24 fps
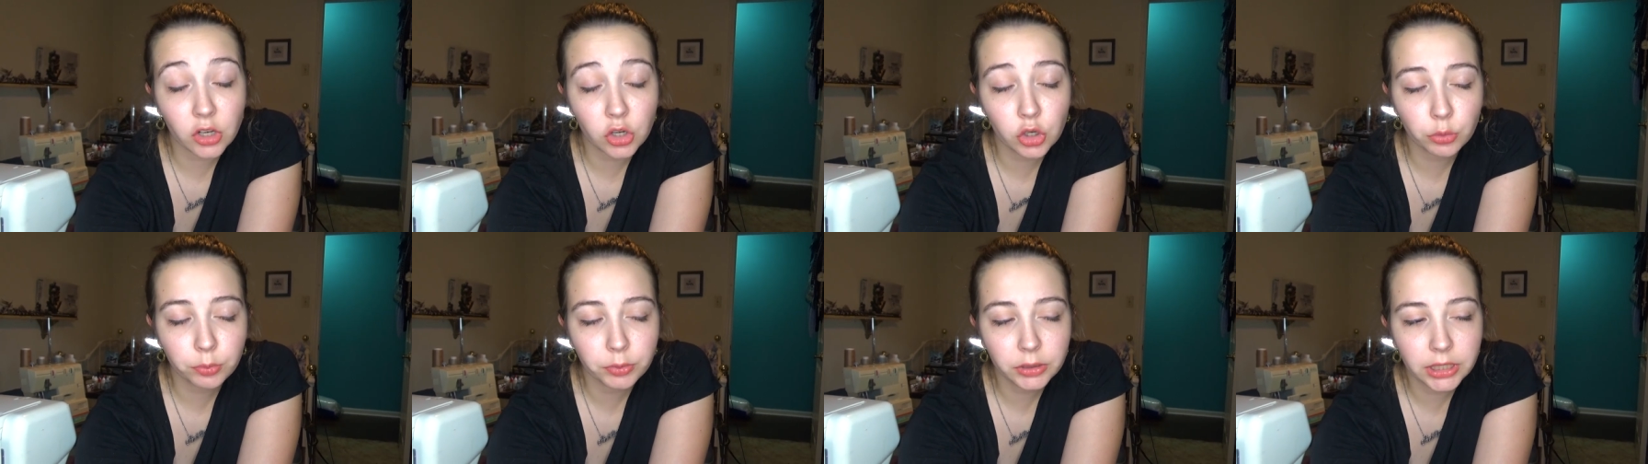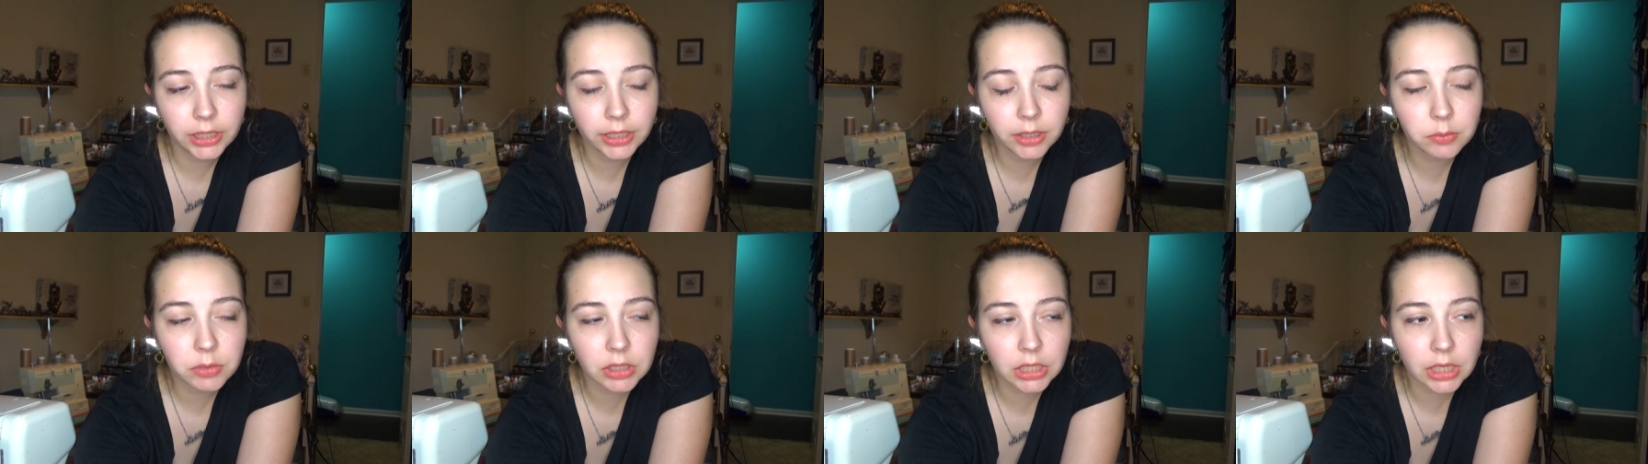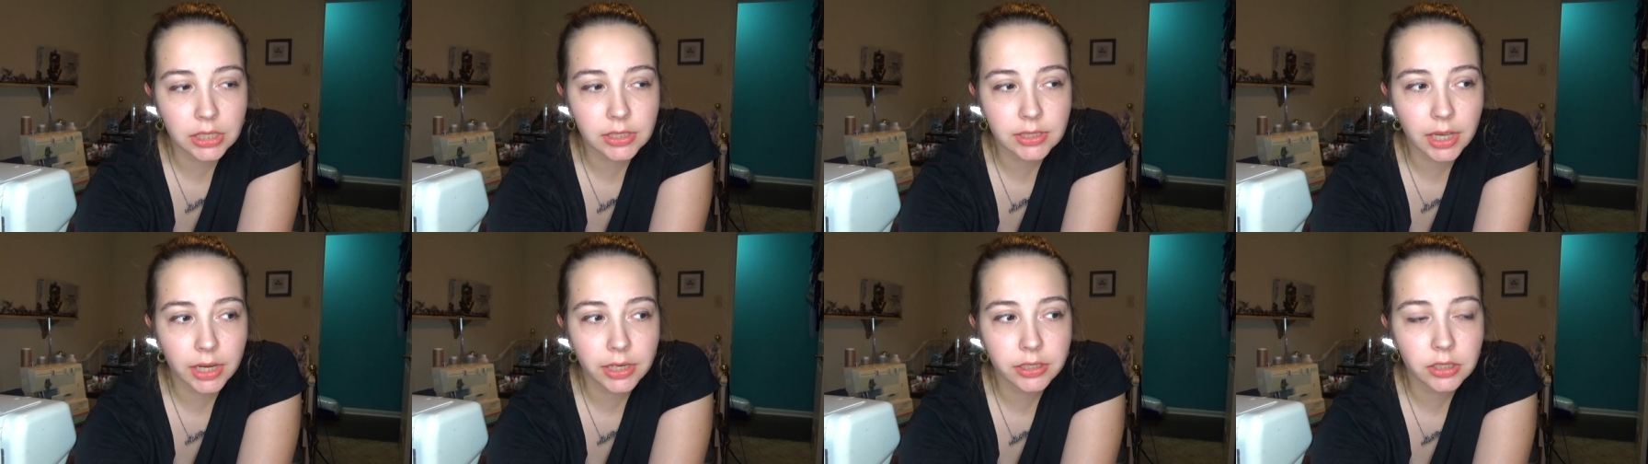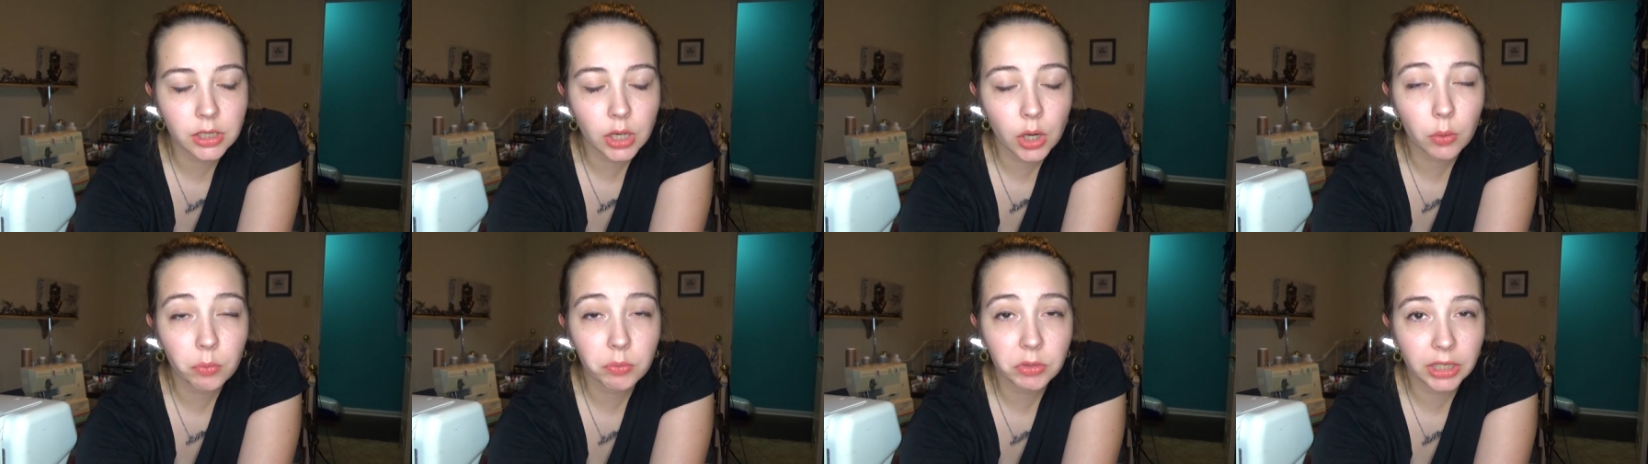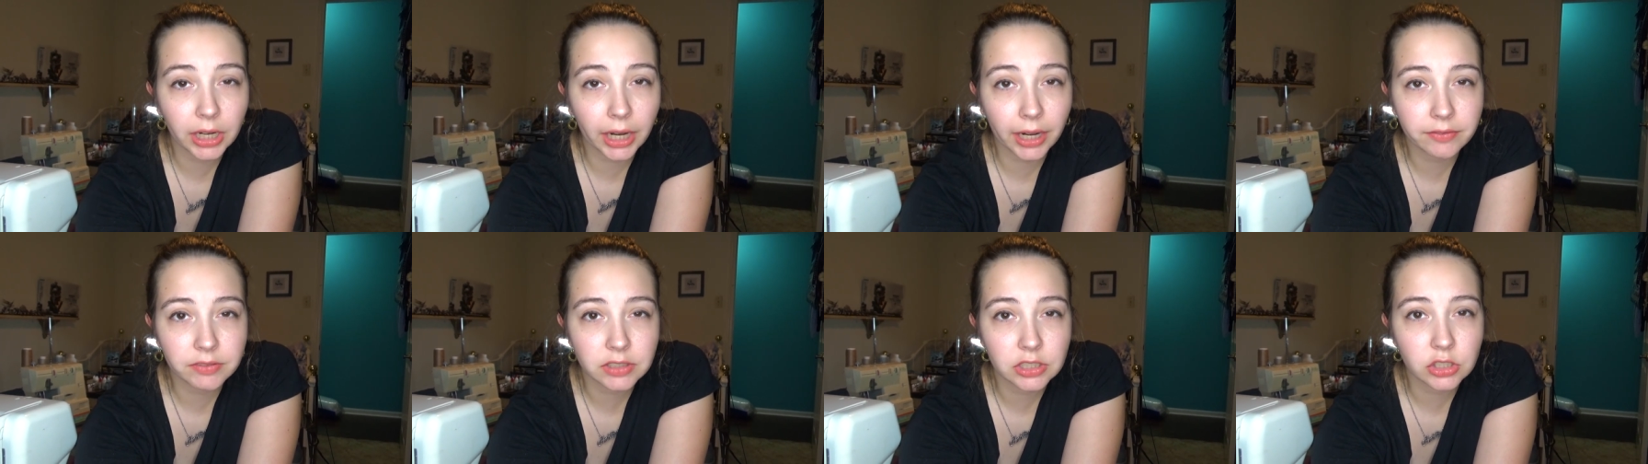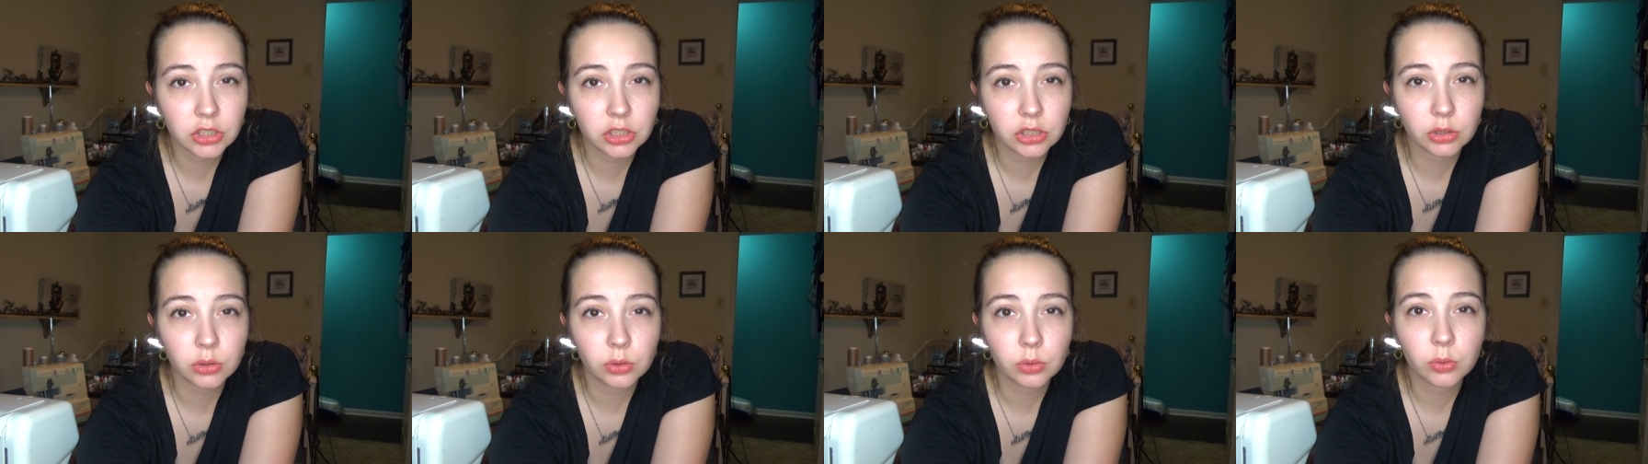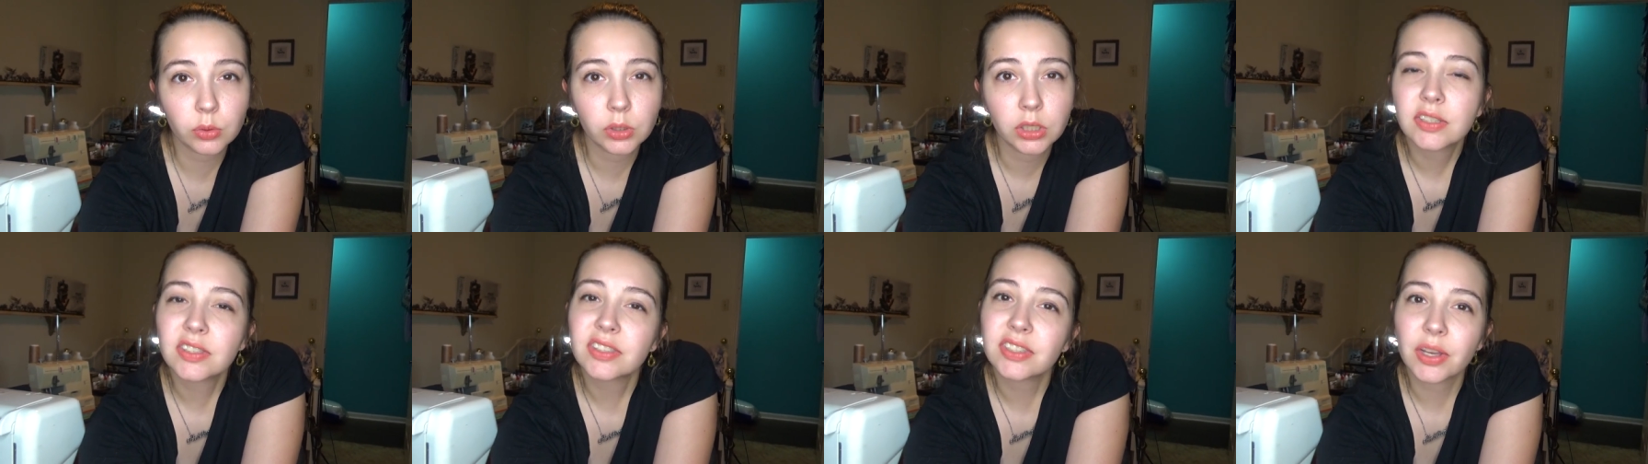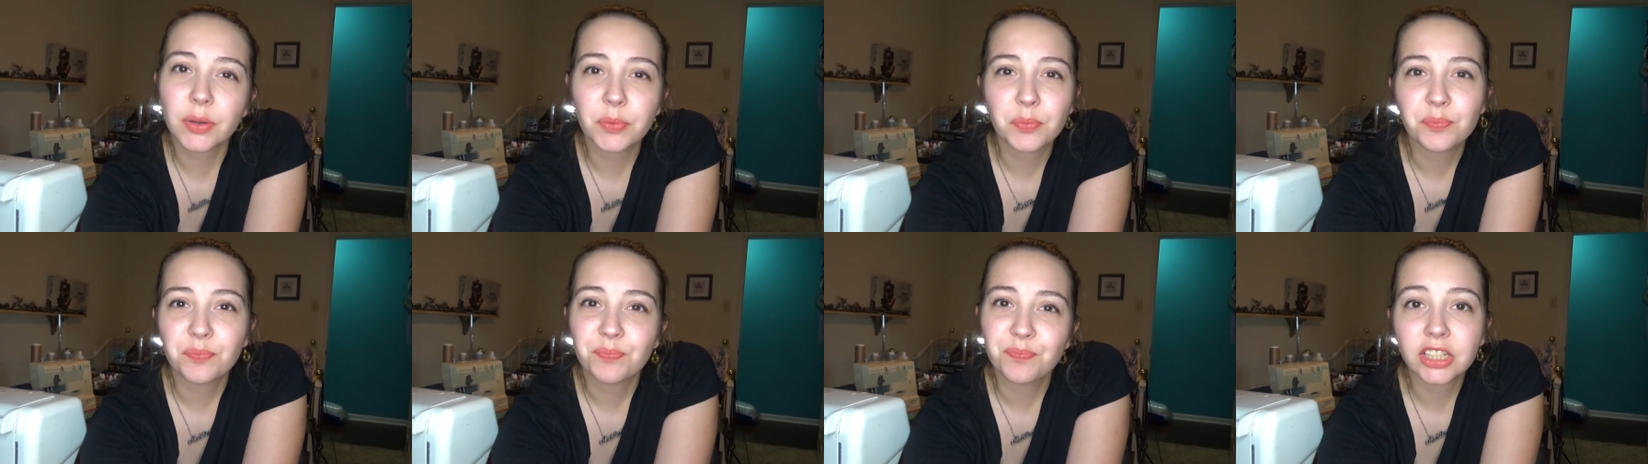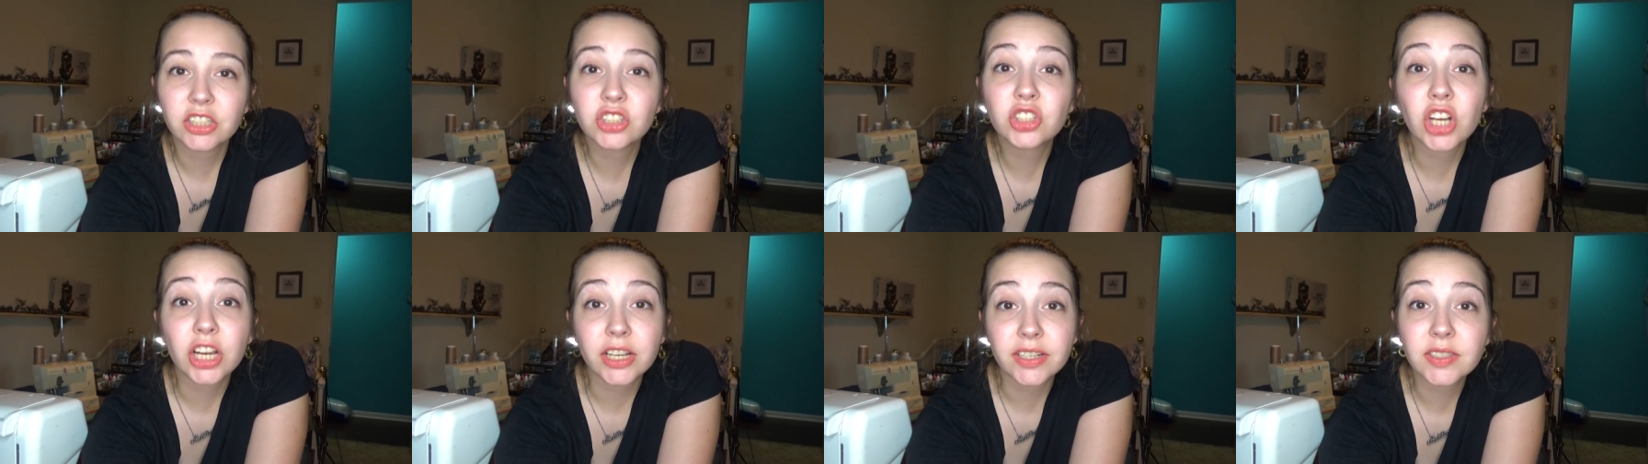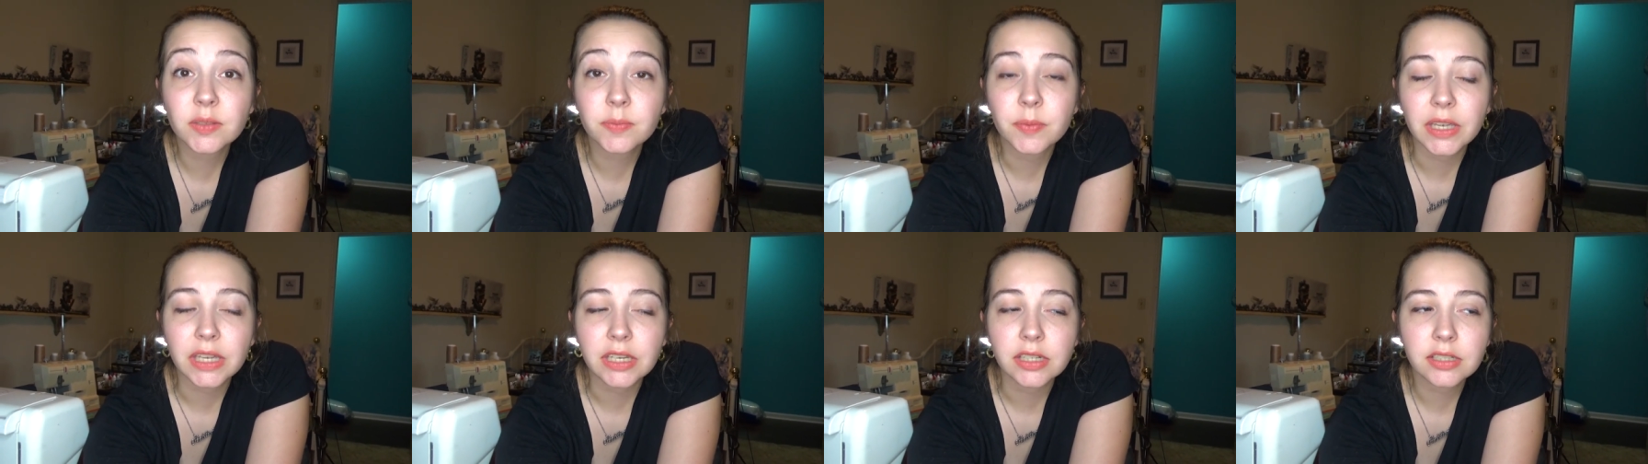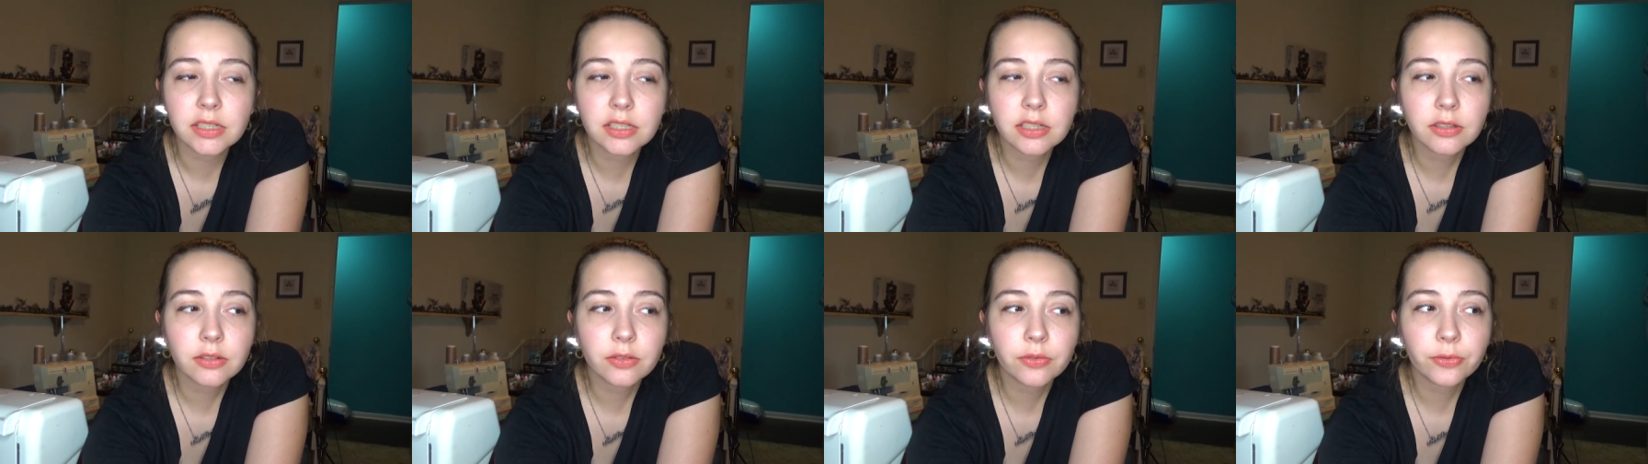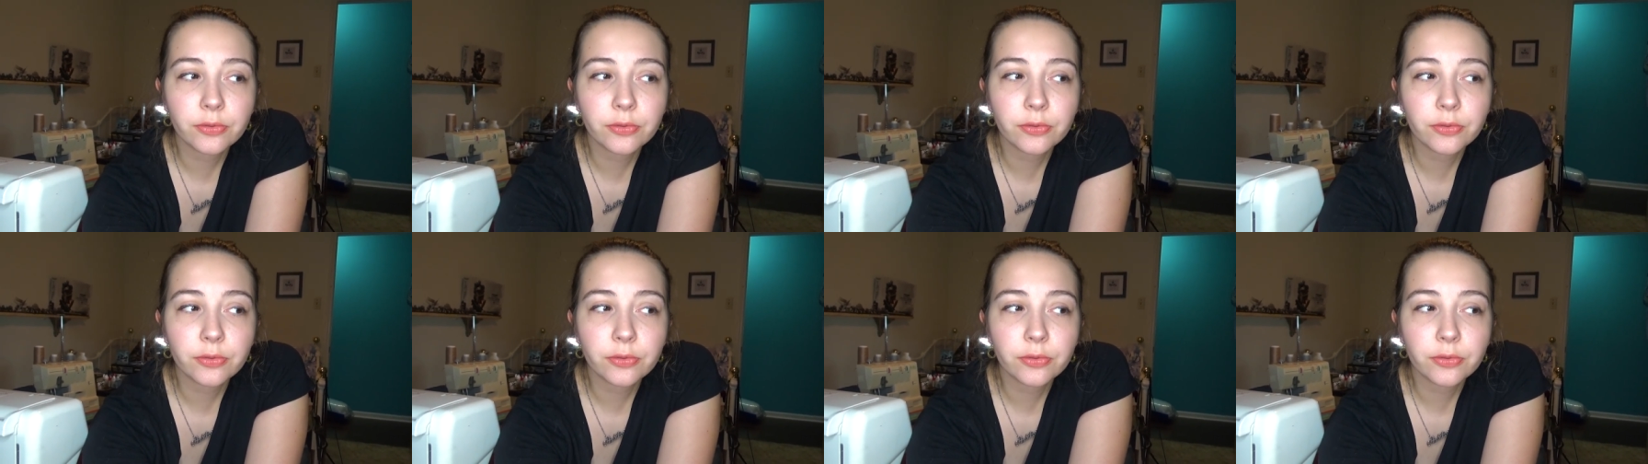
opening because I know I'm gonna have to do some adjustment